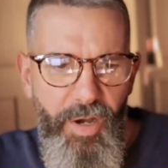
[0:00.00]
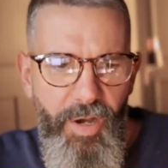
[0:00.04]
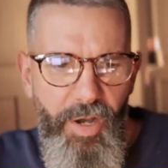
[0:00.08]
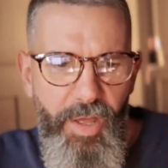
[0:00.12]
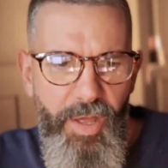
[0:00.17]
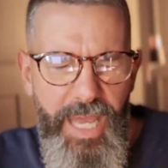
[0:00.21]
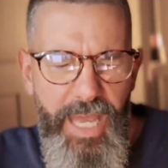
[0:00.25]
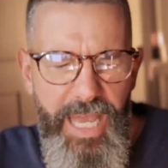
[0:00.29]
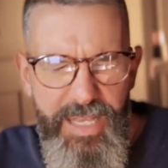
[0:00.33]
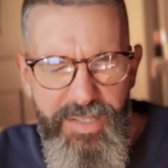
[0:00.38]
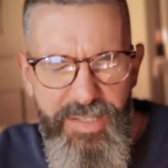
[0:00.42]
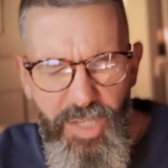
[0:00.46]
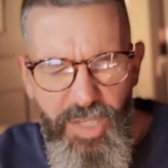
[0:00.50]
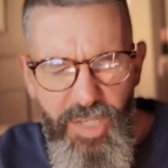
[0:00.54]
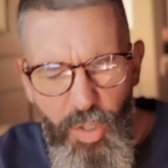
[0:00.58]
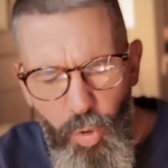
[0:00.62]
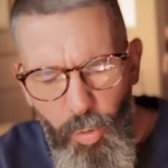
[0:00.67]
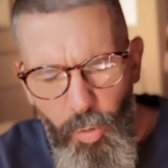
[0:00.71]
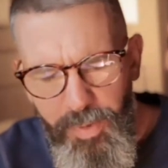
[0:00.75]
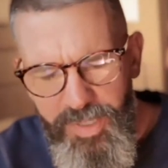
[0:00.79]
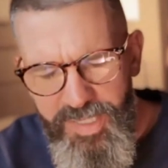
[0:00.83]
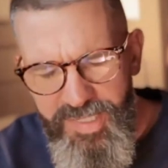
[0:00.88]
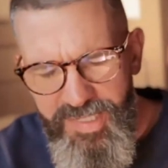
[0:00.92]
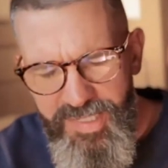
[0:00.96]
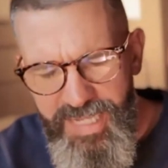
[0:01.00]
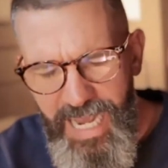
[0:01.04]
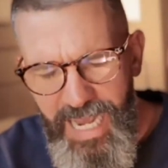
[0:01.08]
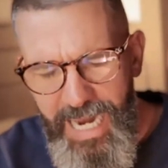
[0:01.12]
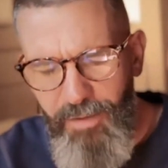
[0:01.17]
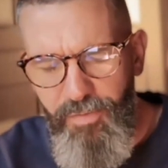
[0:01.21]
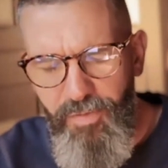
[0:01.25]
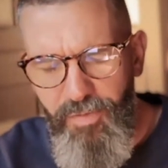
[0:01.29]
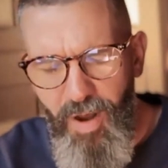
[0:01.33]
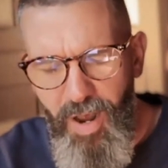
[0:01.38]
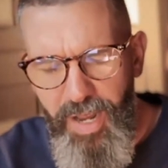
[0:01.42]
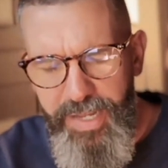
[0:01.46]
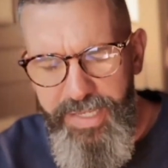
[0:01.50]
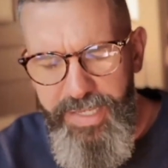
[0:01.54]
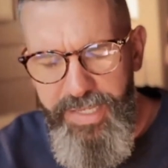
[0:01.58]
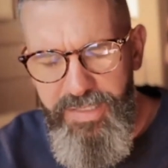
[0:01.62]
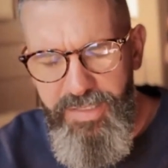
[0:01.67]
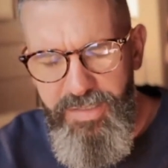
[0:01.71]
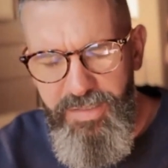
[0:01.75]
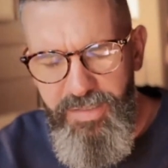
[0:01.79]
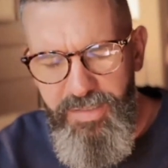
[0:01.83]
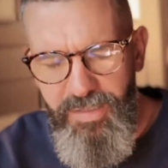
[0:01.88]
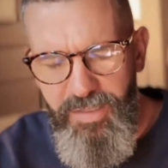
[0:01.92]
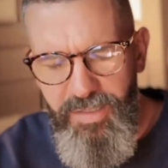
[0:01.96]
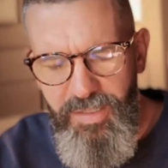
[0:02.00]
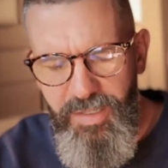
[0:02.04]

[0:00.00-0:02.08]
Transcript: is that corporate sacrifice